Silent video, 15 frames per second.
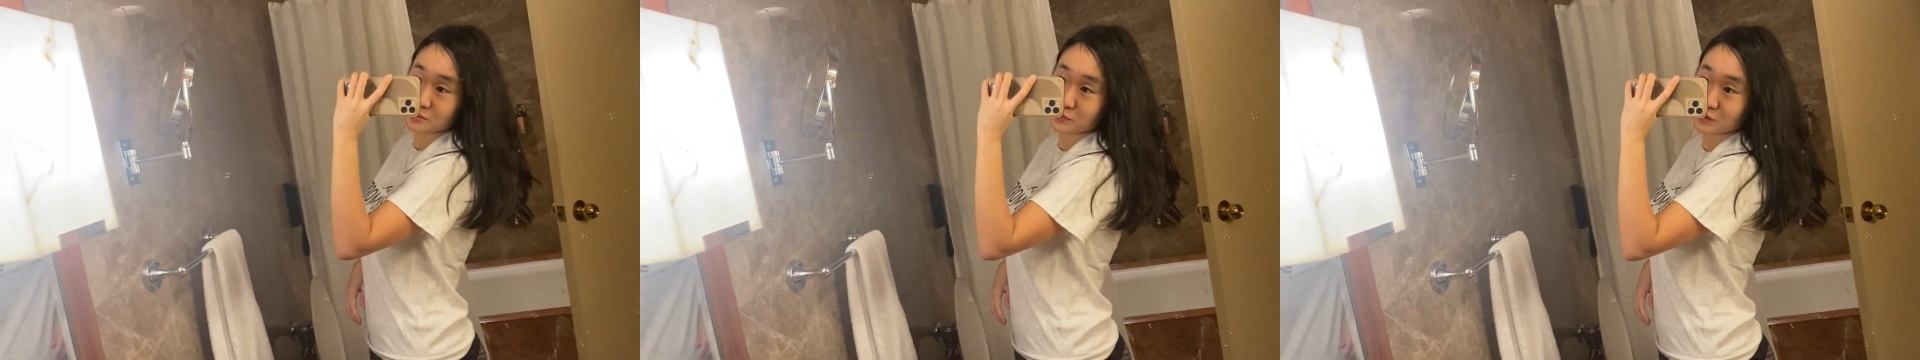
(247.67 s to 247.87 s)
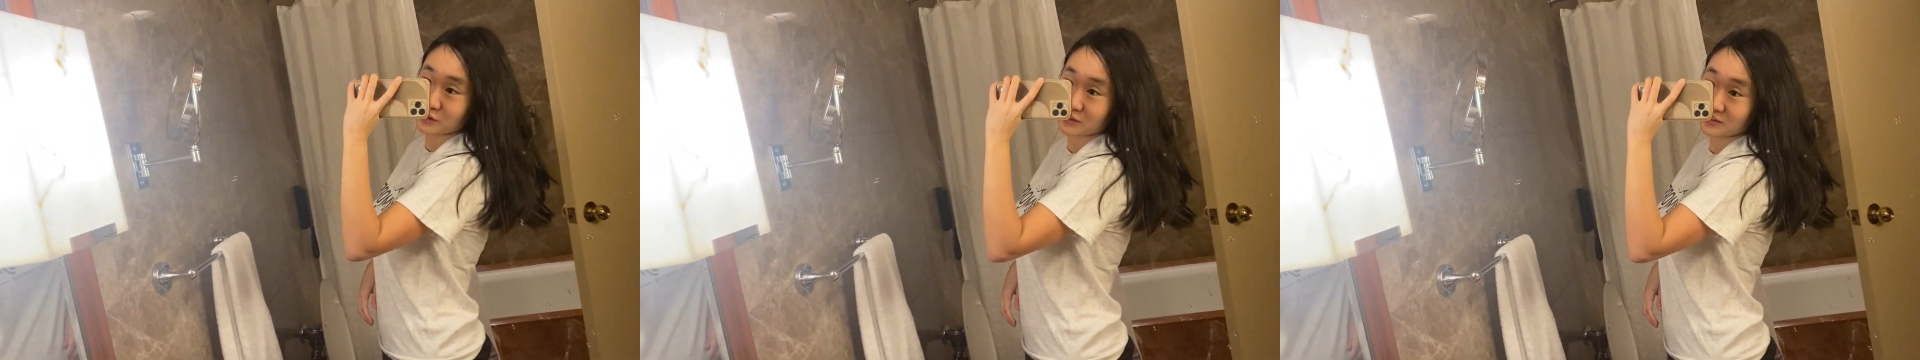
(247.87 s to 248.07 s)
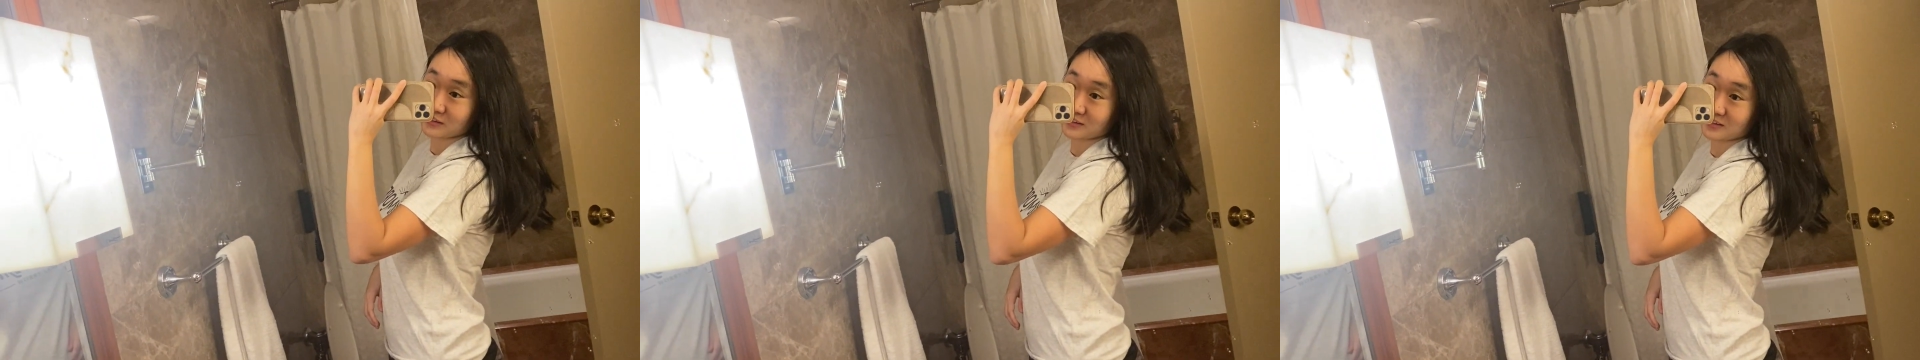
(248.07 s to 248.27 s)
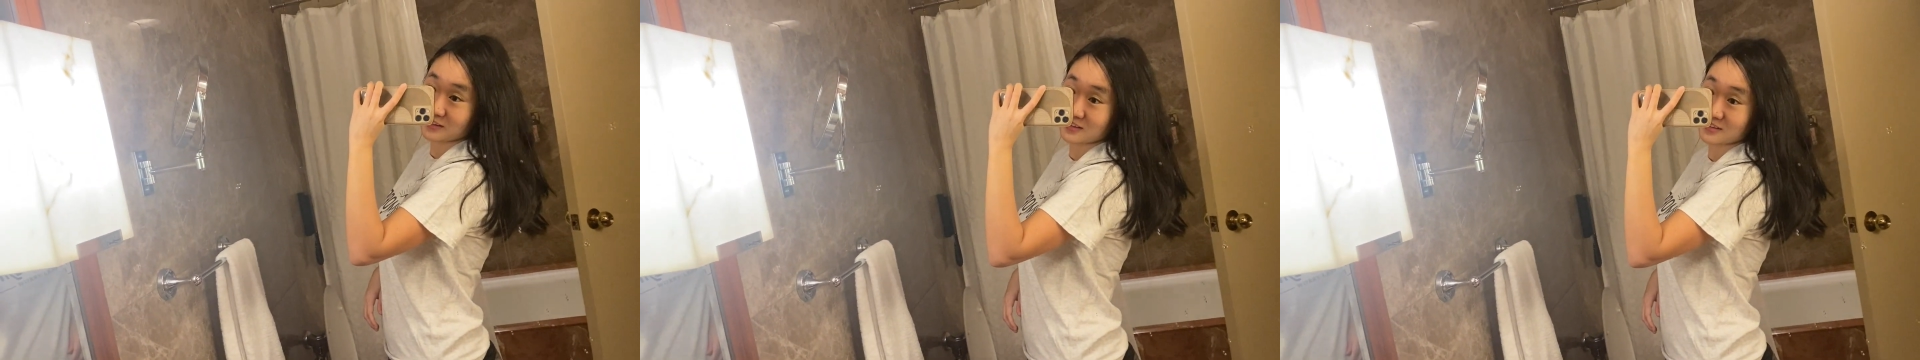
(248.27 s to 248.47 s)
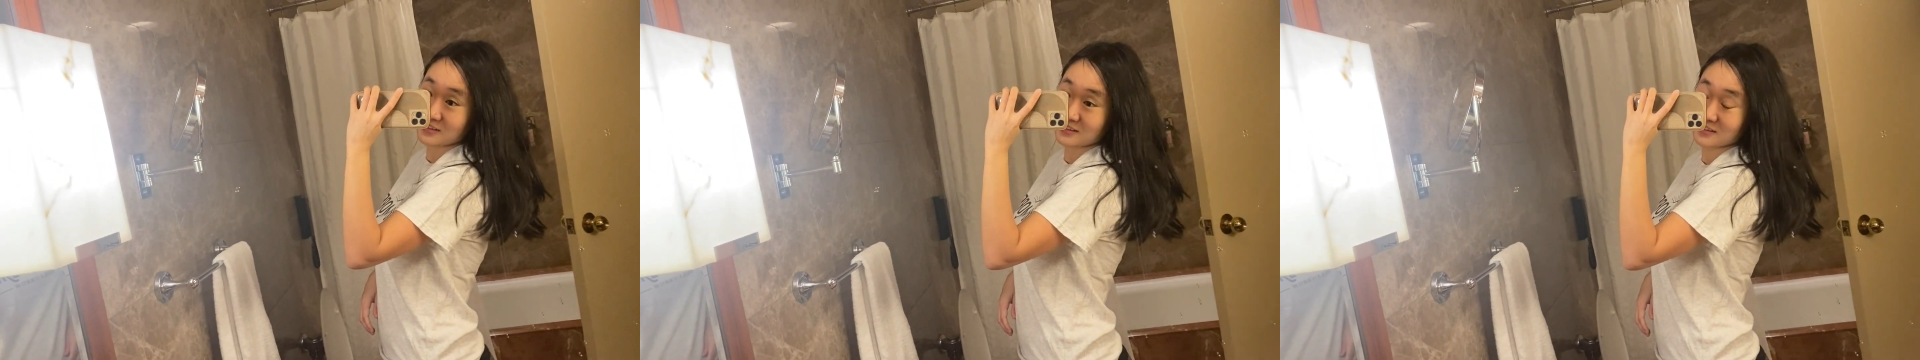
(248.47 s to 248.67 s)
morning.
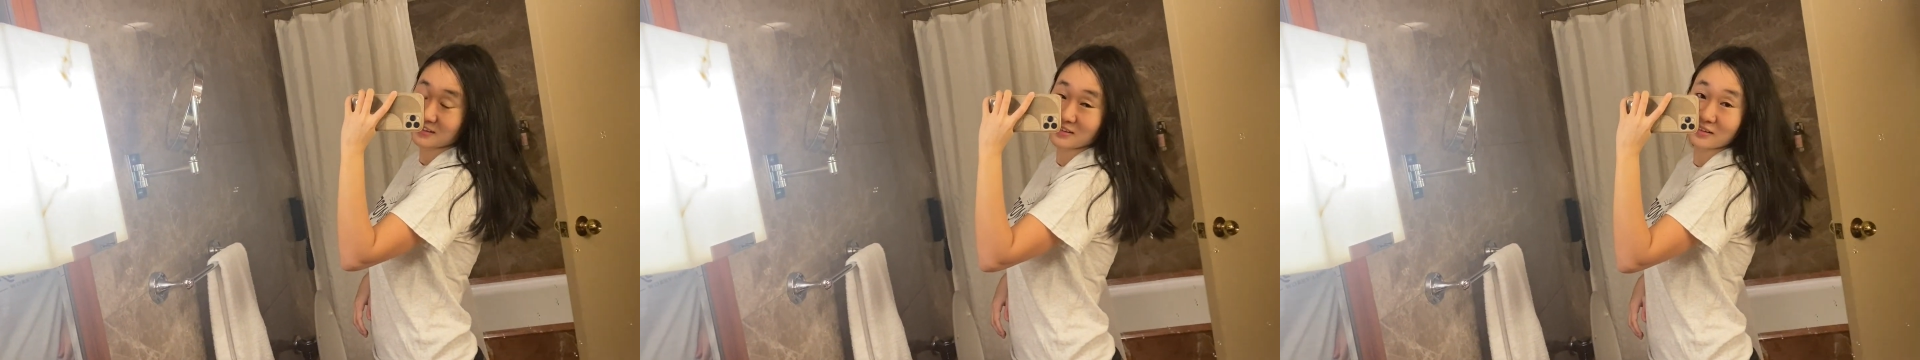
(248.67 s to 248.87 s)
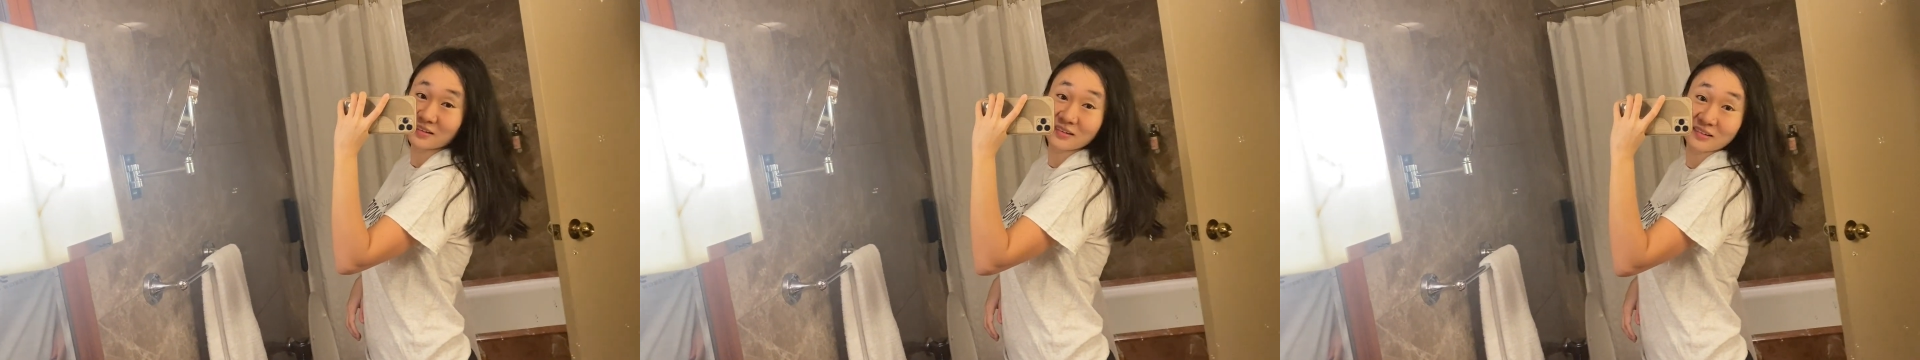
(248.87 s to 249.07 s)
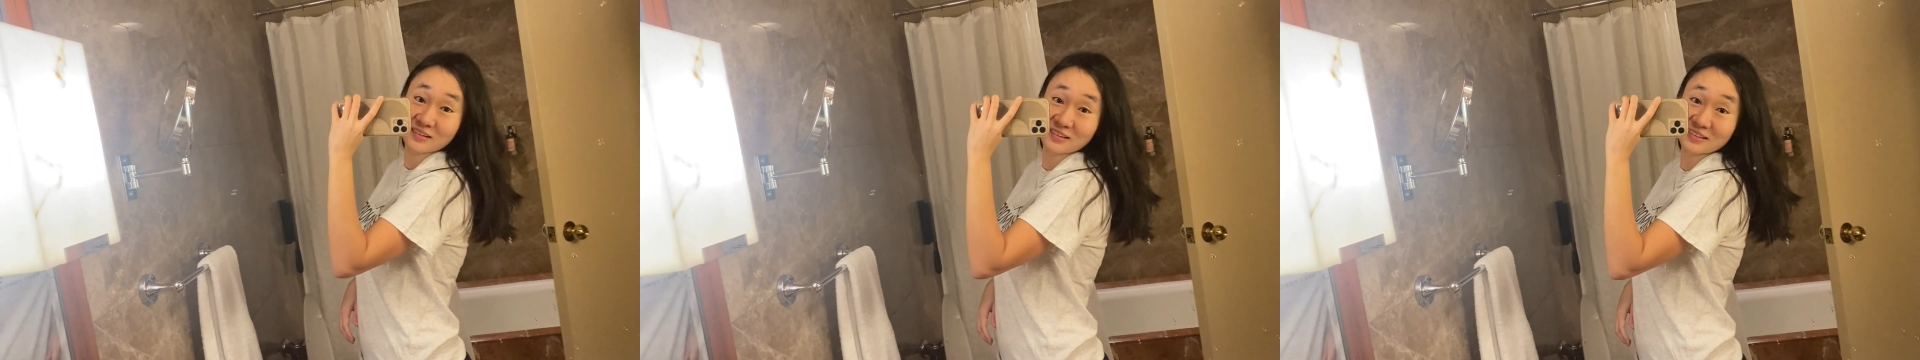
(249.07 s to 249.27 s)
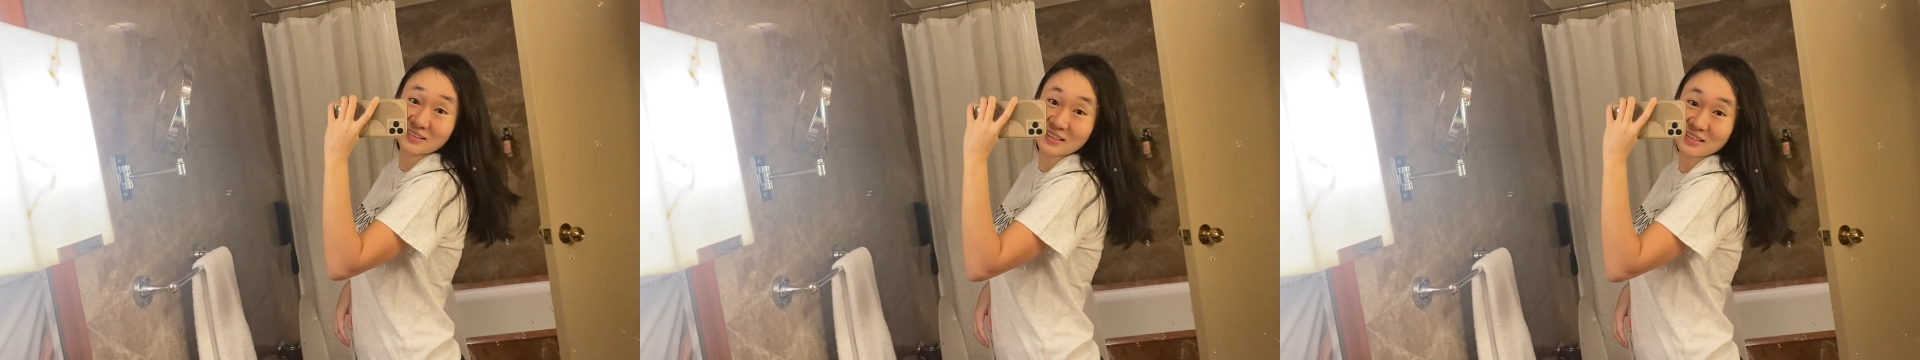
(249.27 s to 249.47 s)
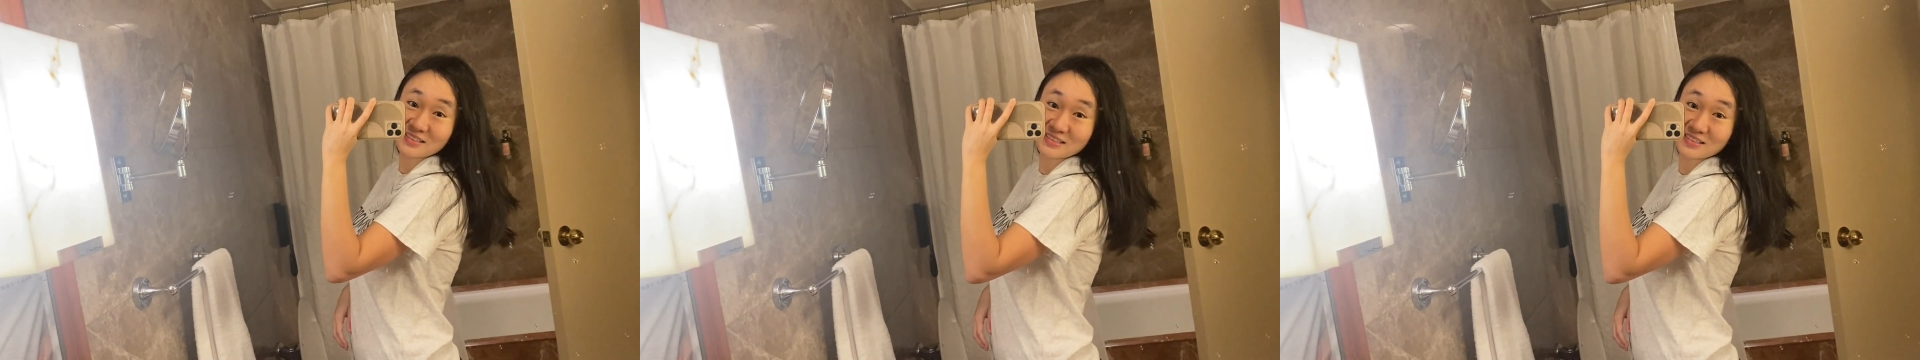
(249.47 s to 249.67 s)

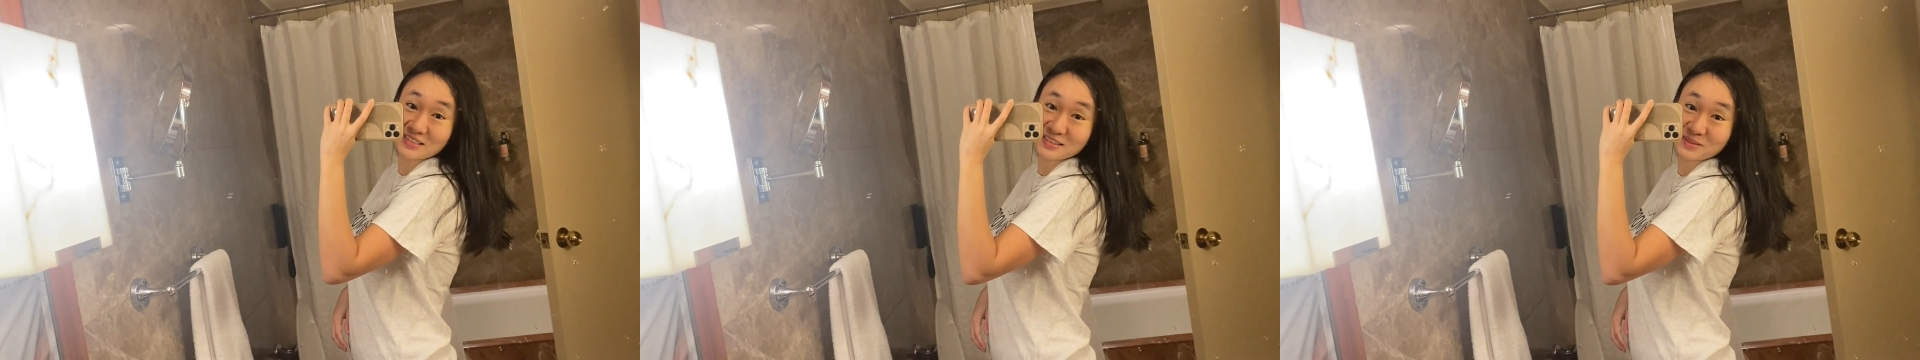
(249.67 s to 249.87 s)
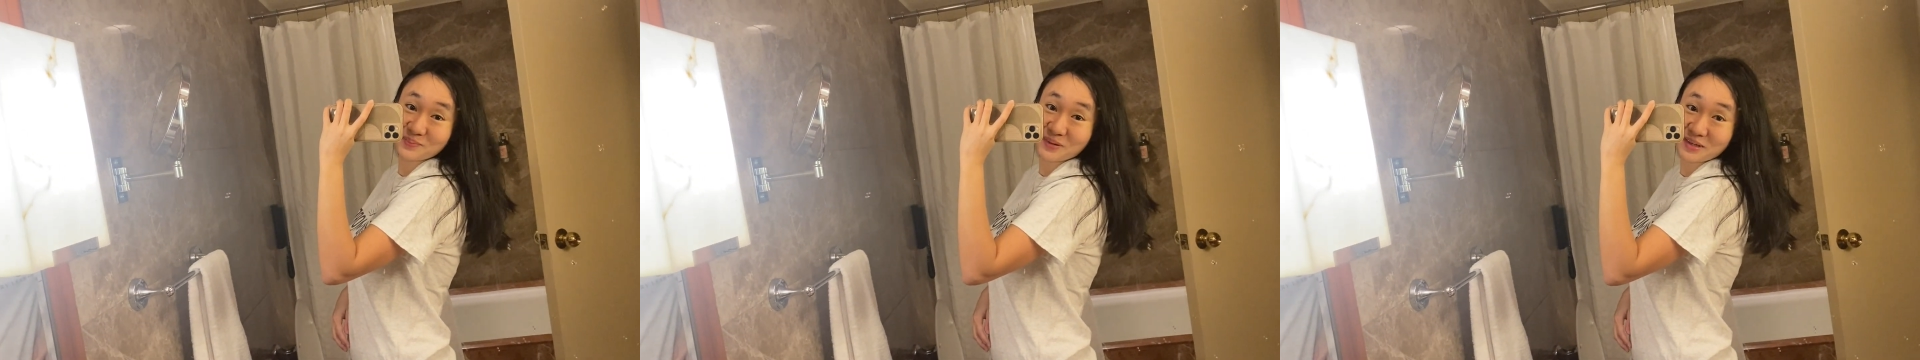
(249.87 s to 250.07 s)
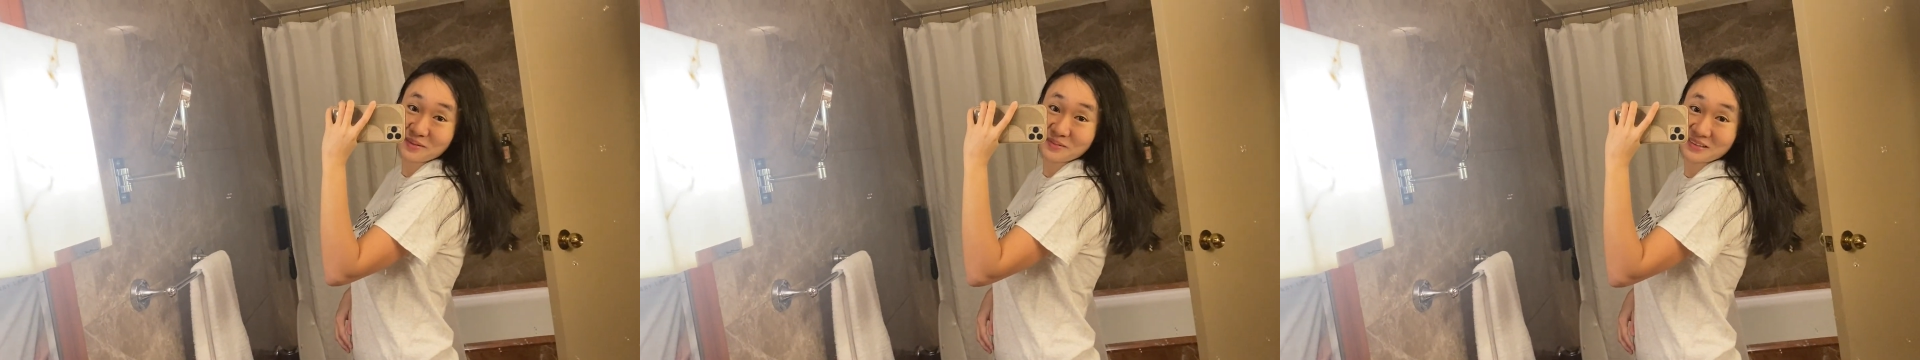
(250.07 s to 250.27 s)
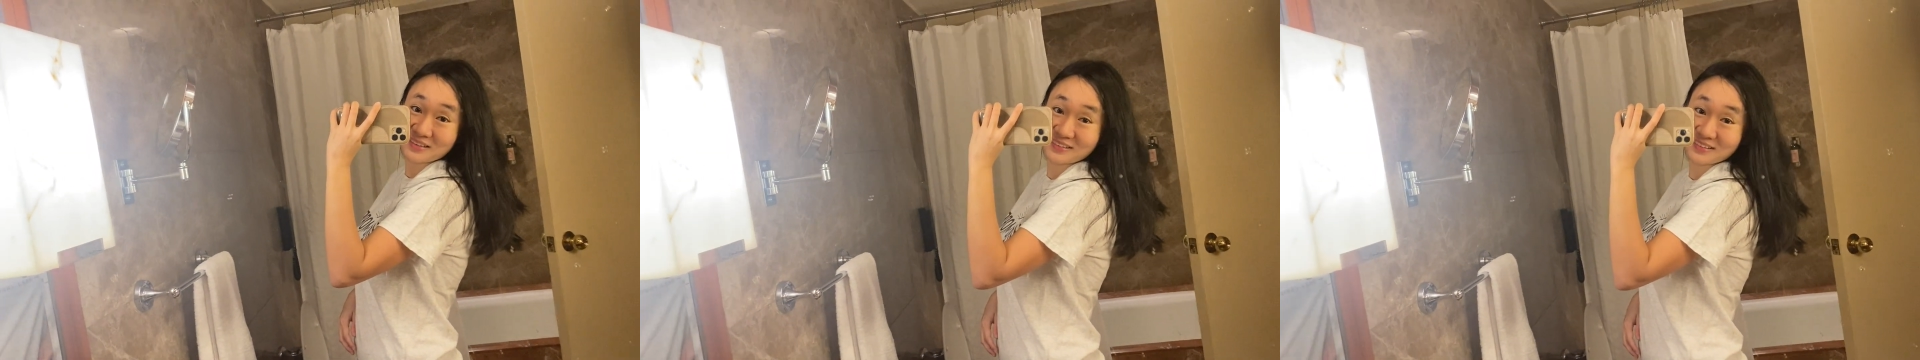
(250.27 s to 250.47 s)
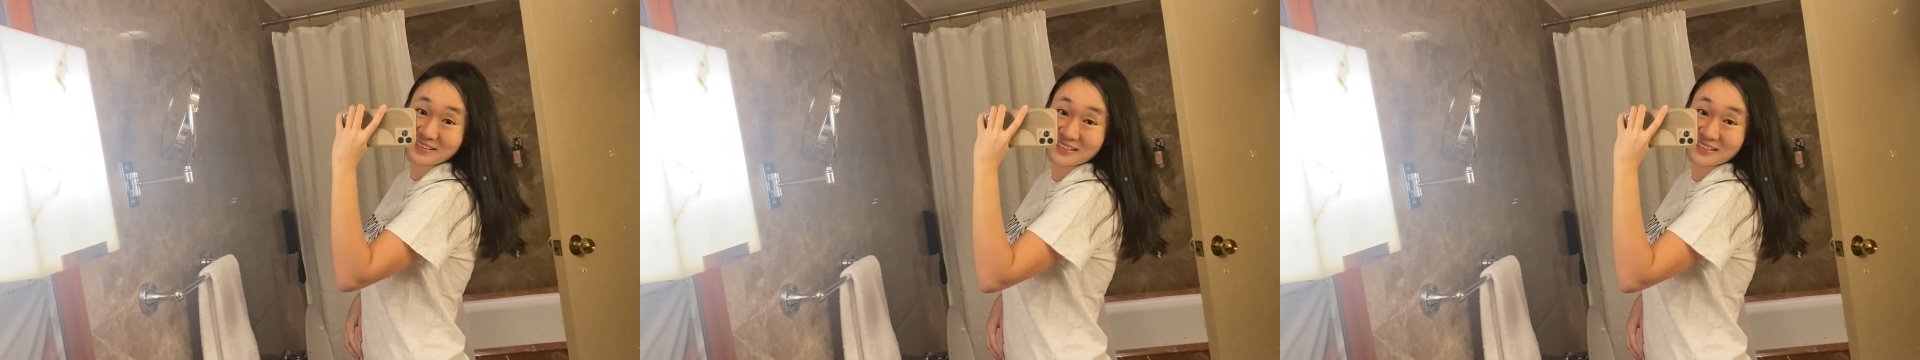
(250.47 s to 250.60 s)
Day 6, baby.